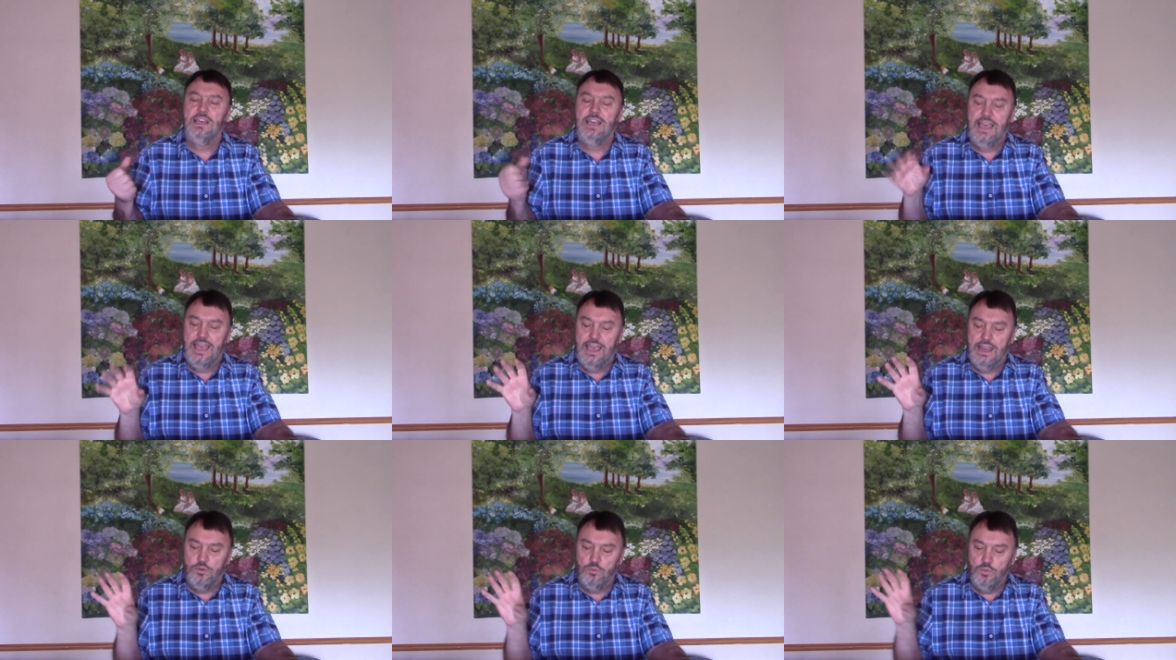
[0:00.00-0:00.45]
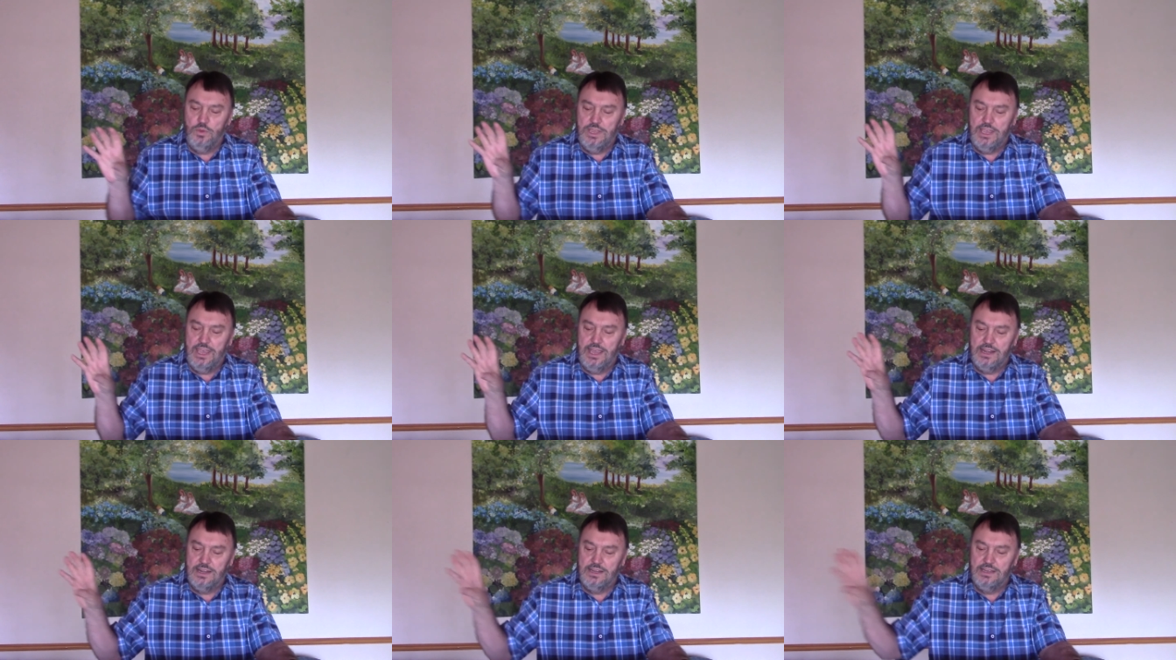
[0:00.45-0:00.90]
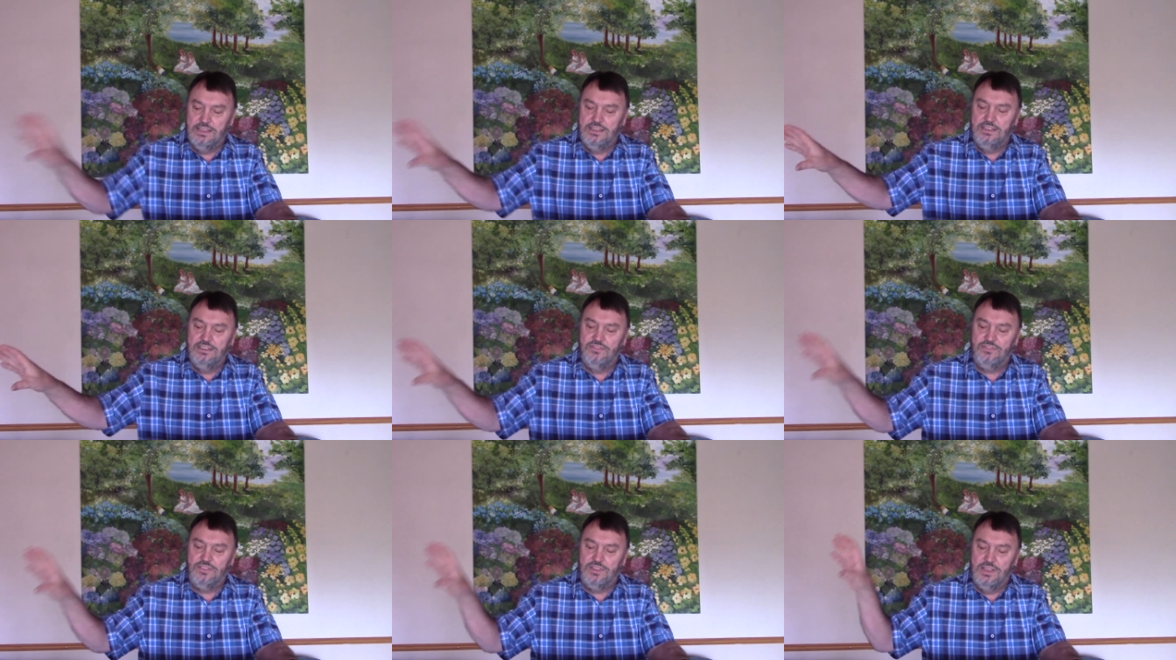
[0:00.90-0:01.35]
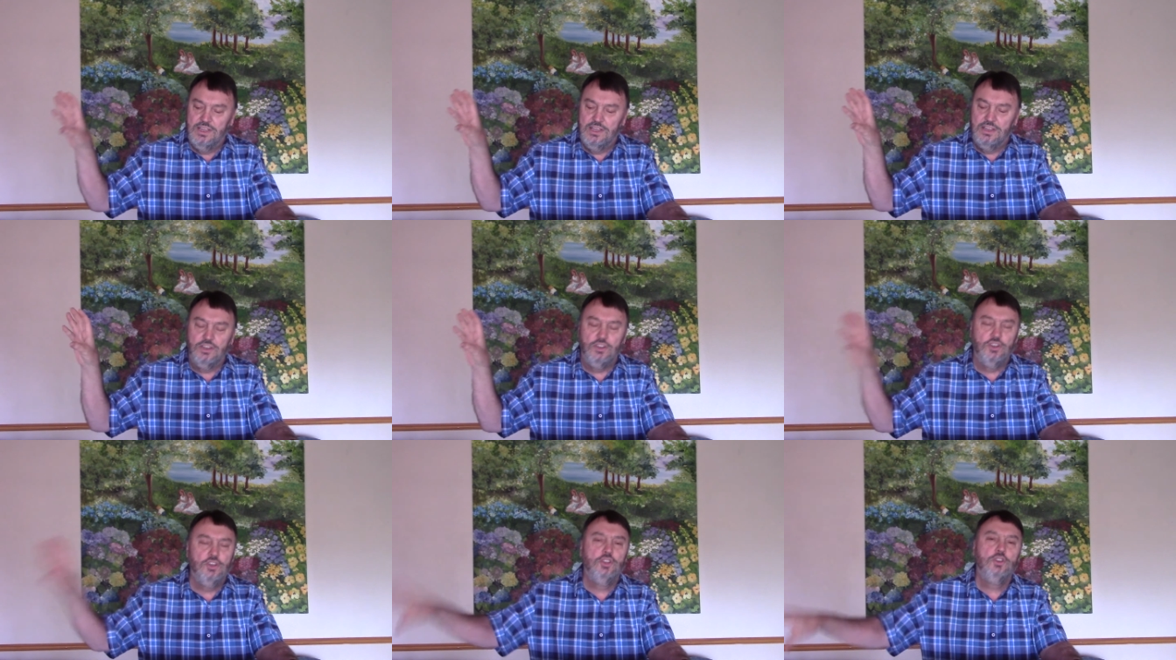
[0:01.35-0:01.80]
and we can live
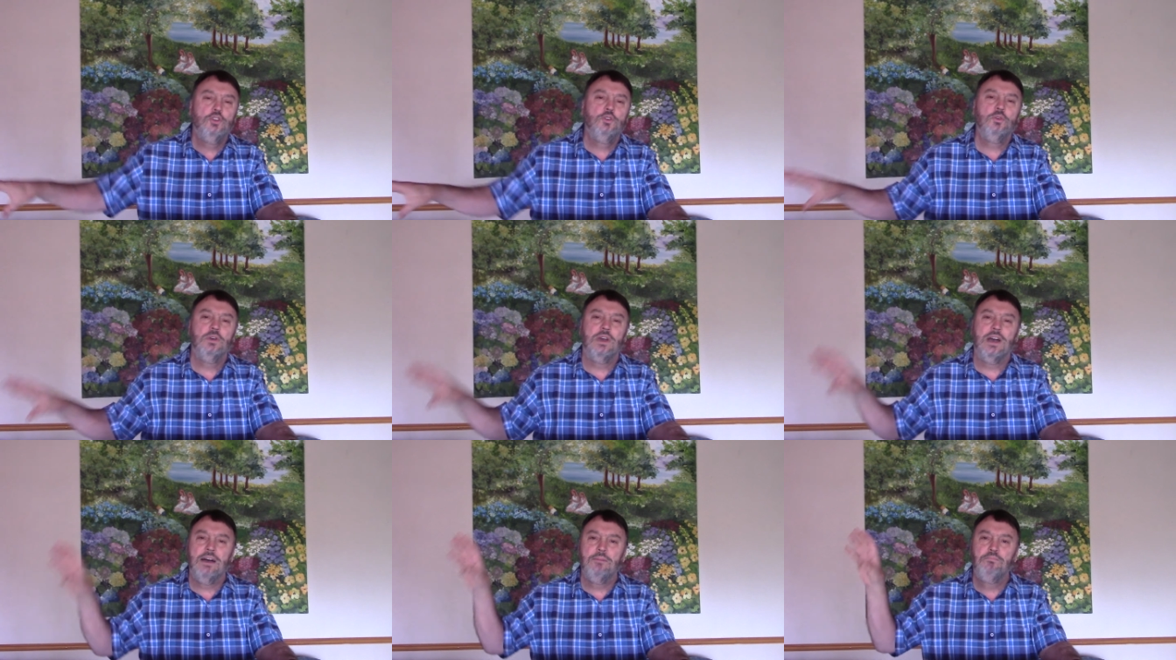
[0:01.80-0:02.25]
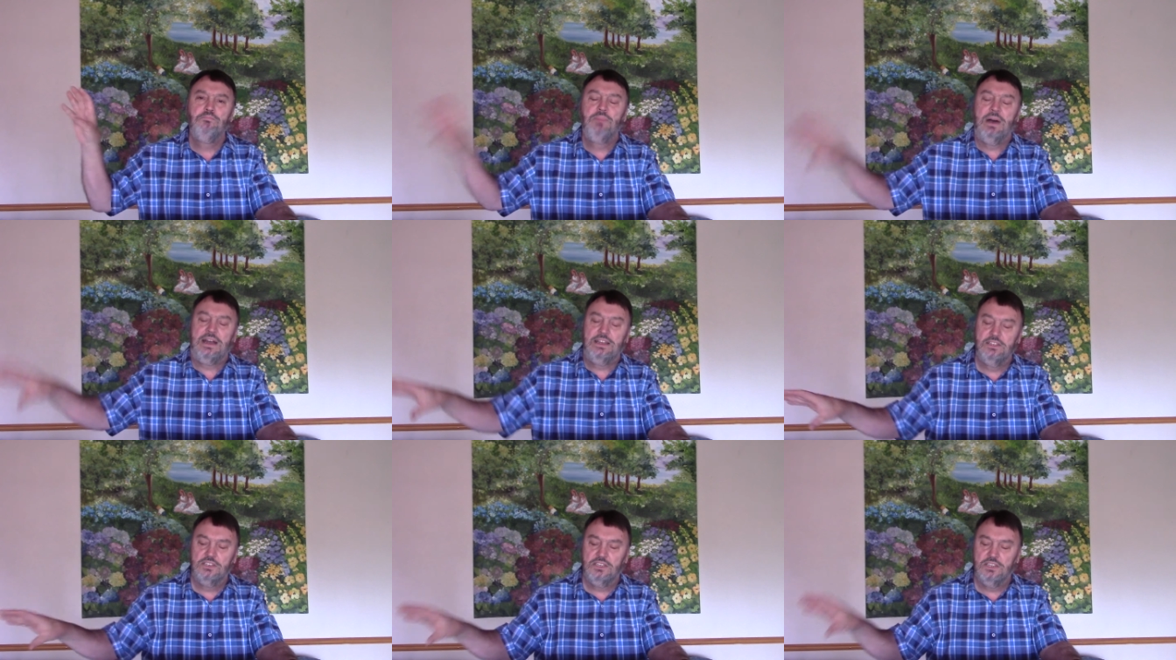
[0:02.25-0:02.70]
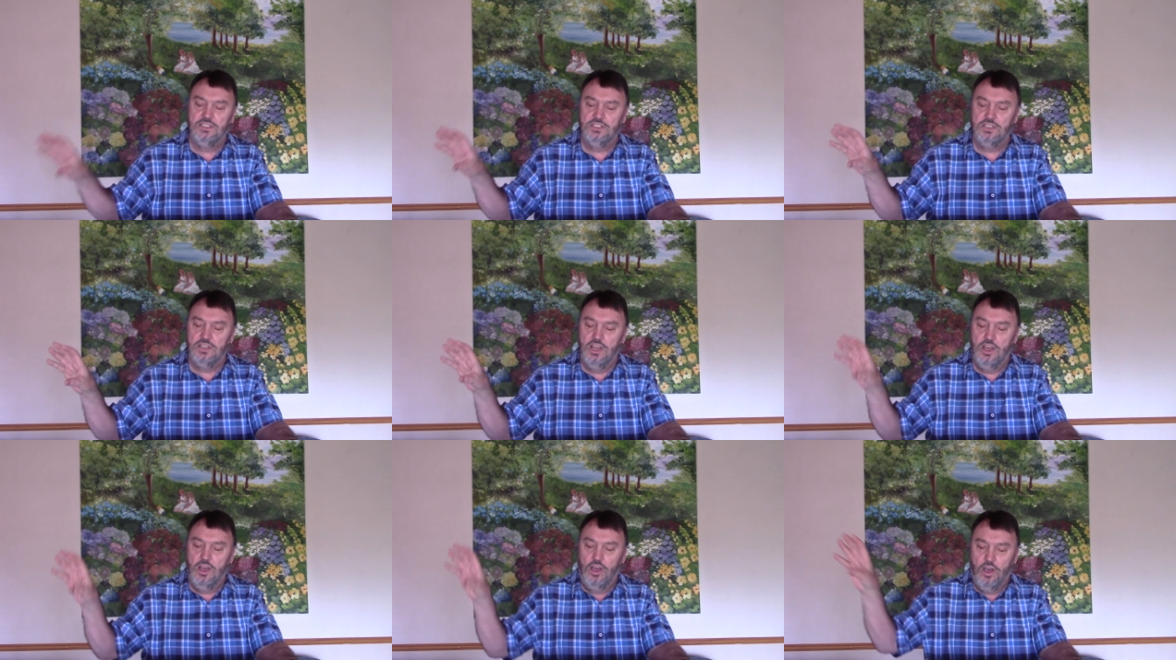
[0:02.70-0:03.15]
new, abundant,